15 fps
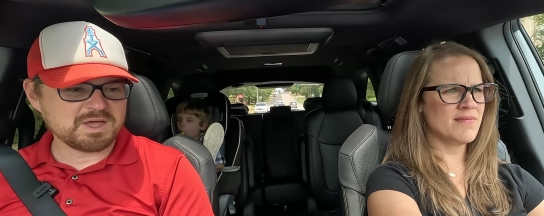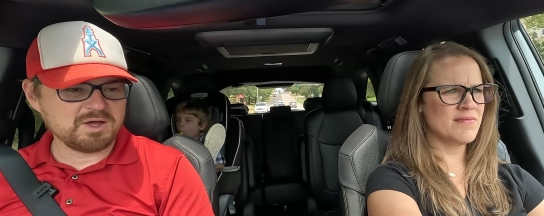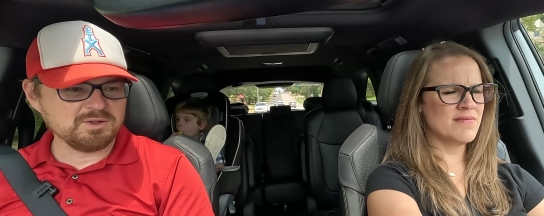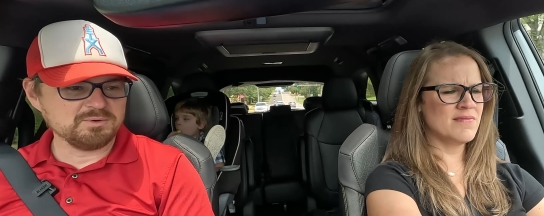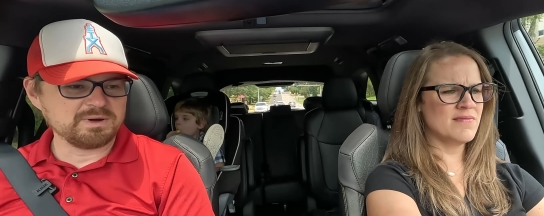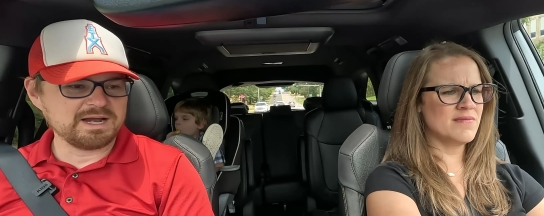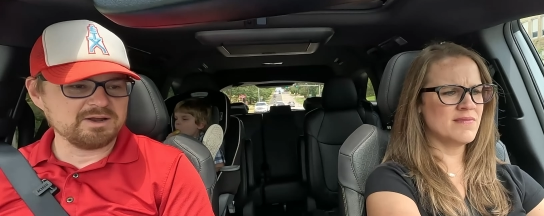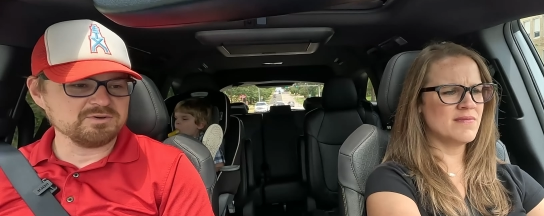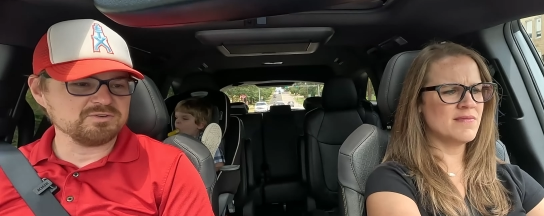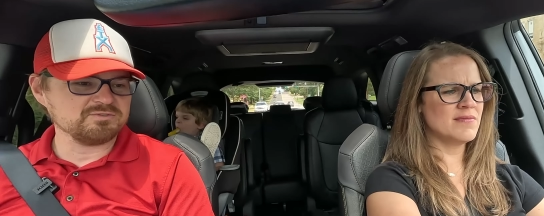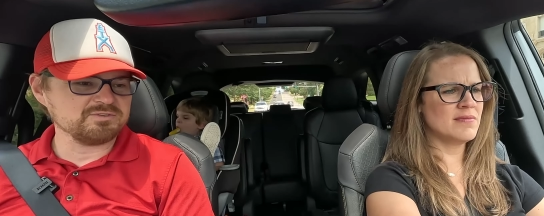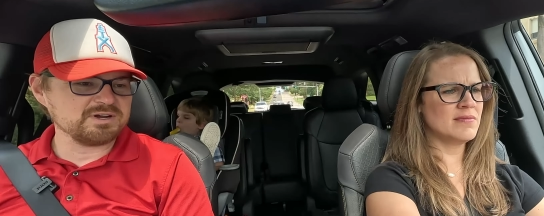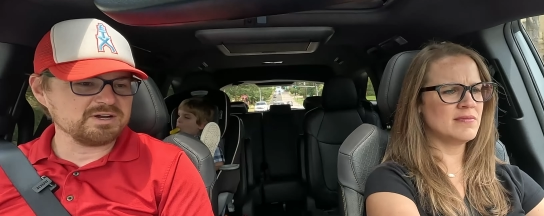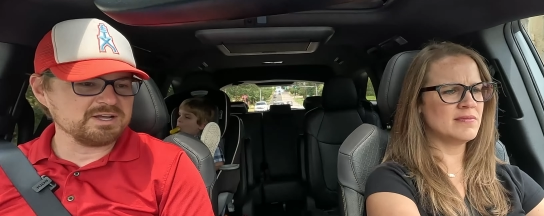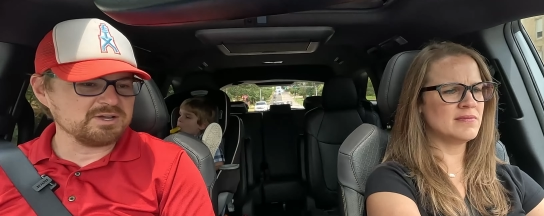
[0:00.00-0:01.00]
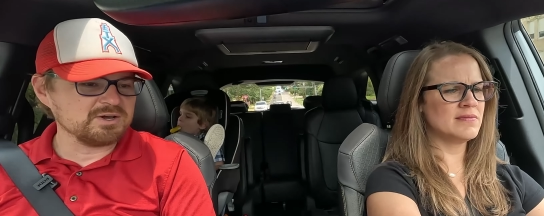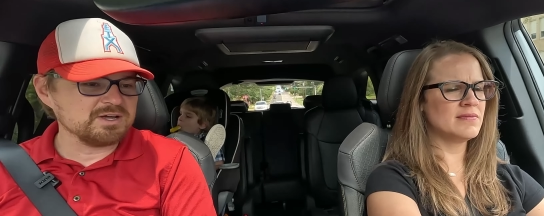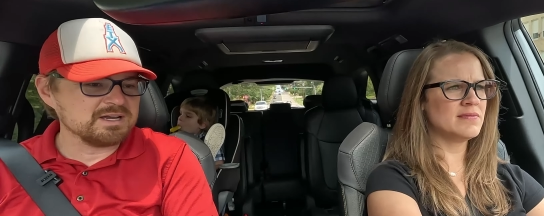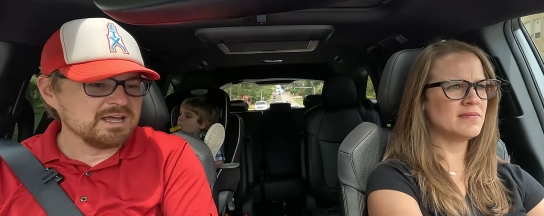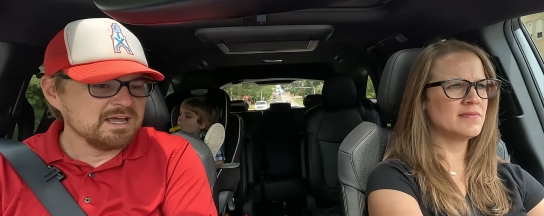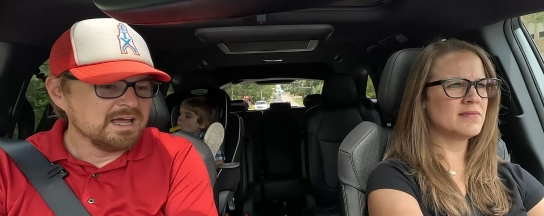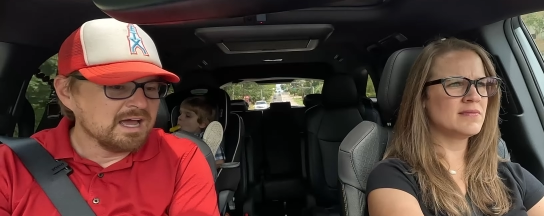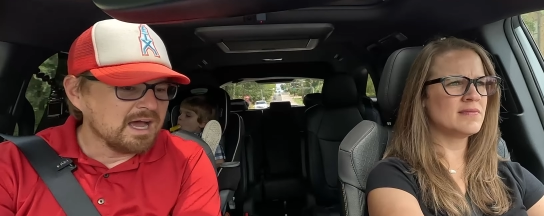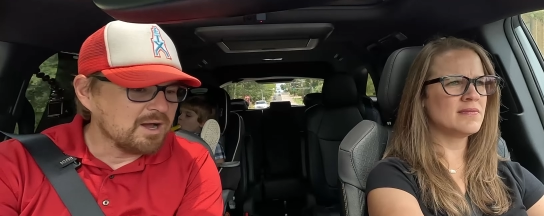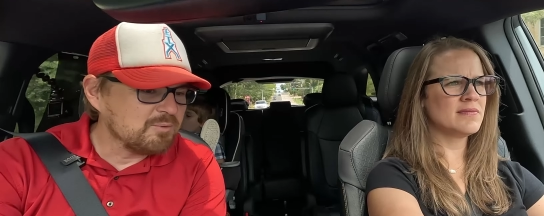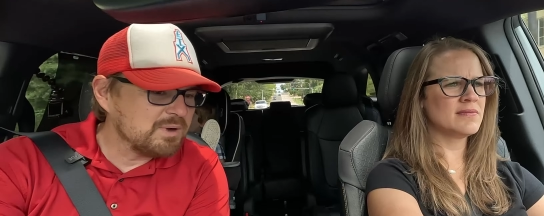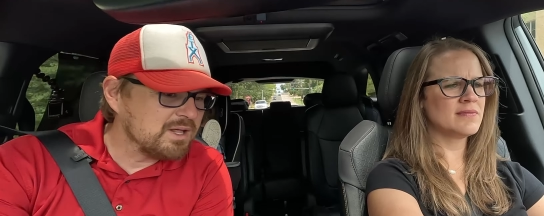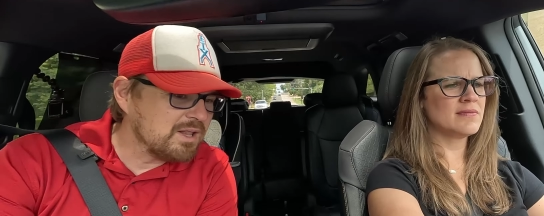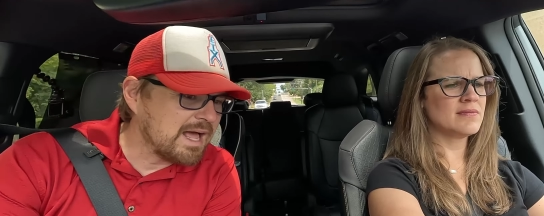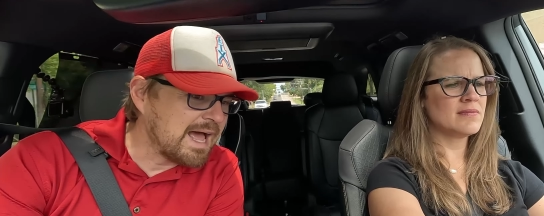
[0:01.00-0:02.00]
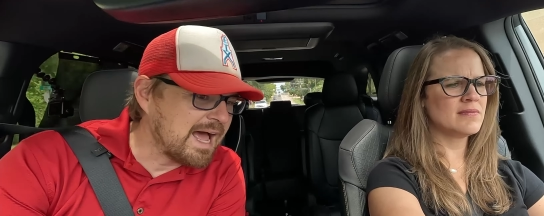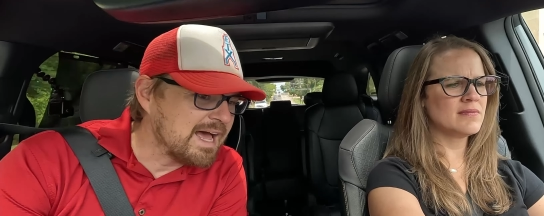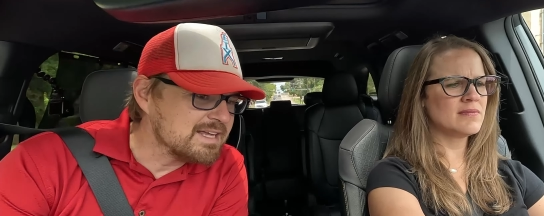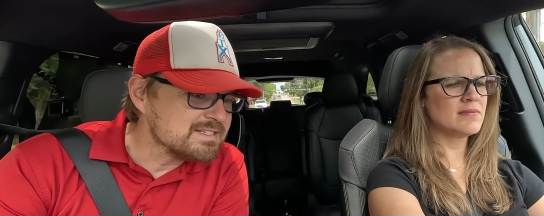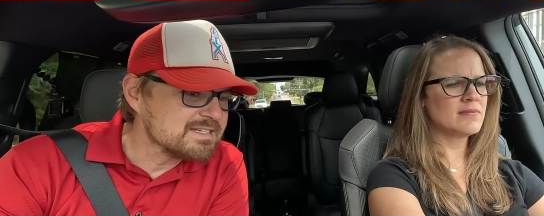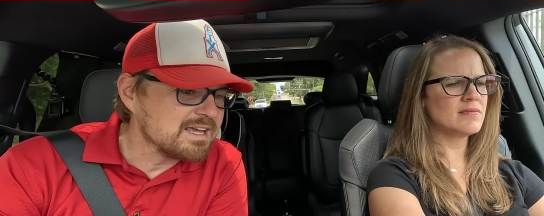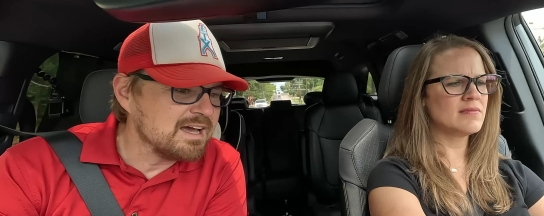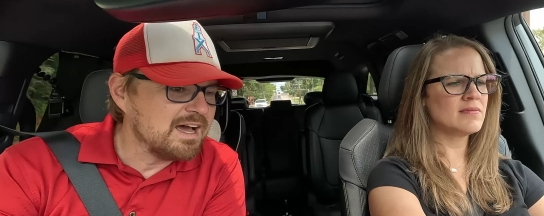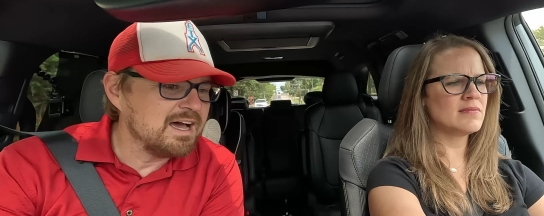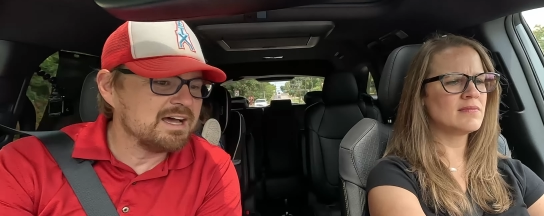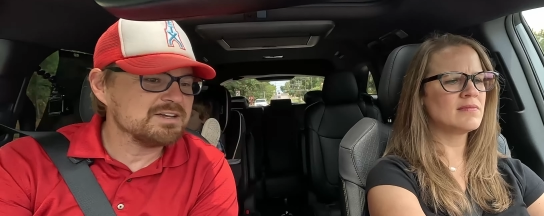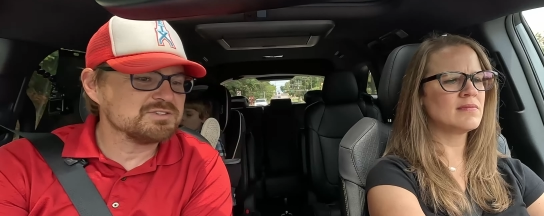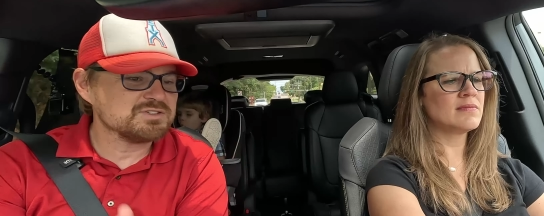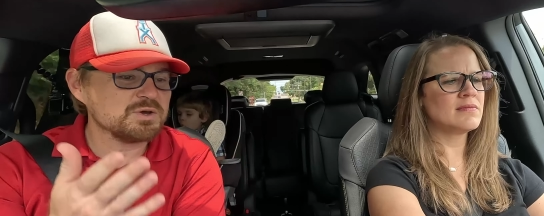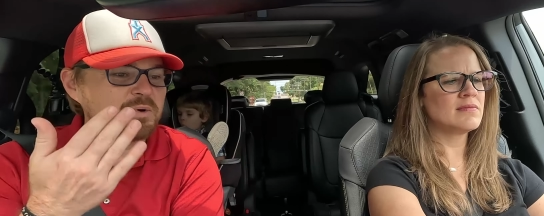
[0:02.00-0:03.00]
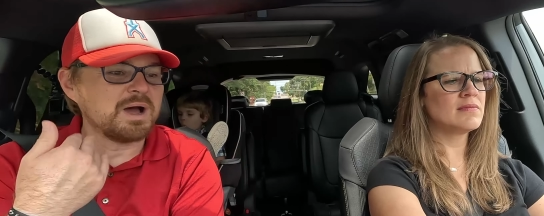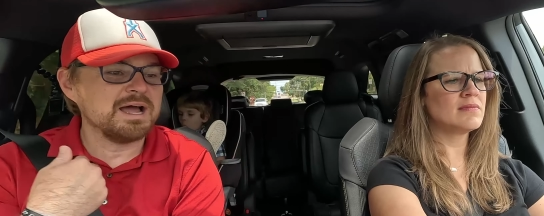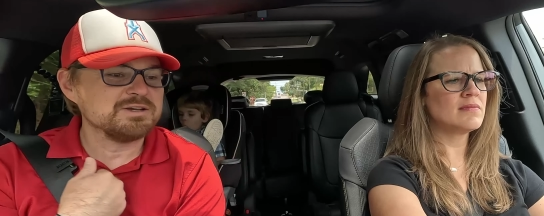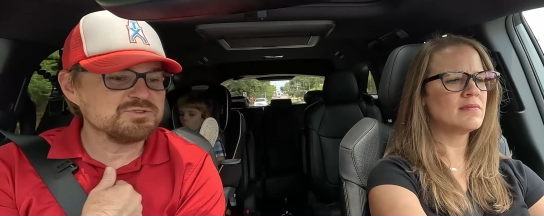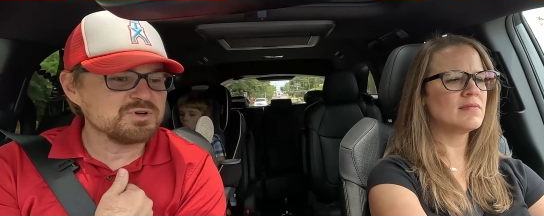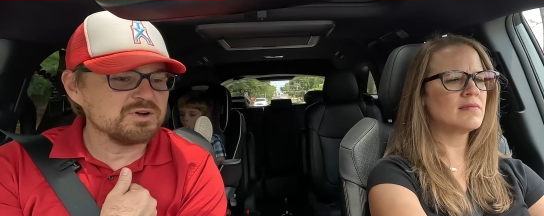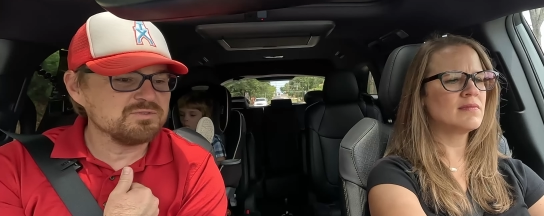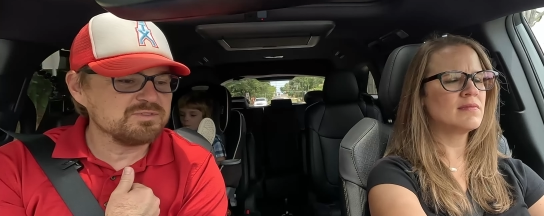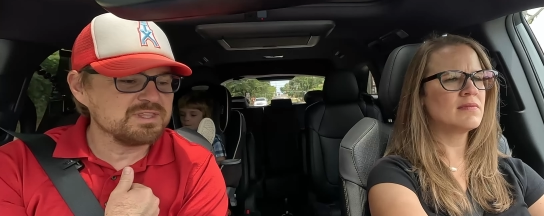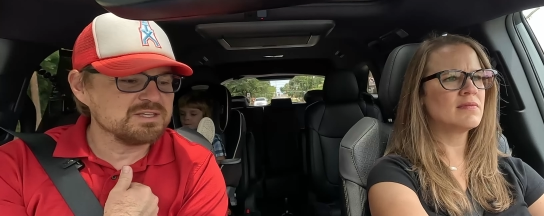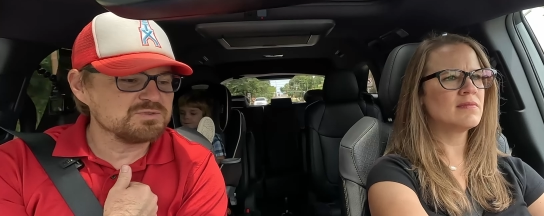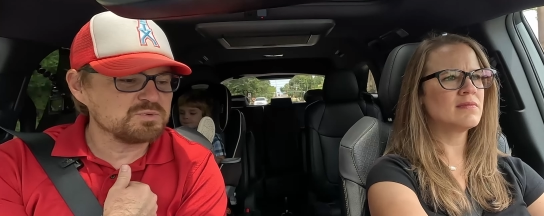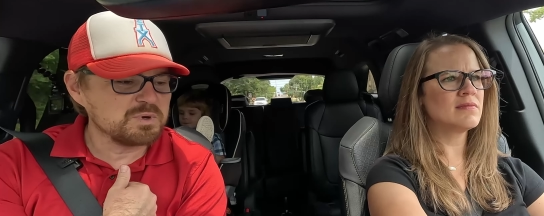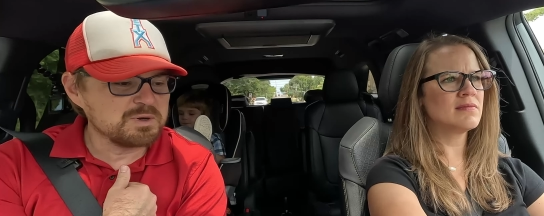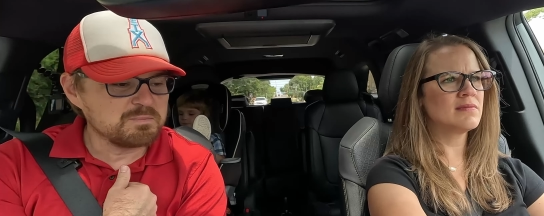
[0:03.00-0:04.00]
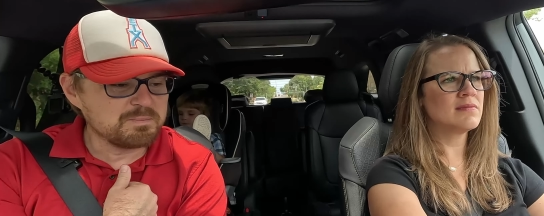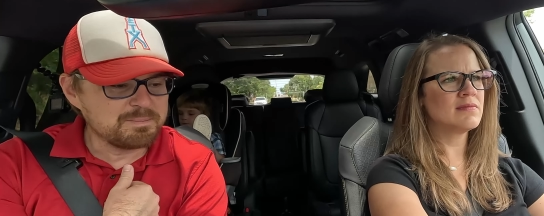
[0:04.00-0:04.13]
Speaker 1: all around, very good. I will ask. Uh, so I drove this one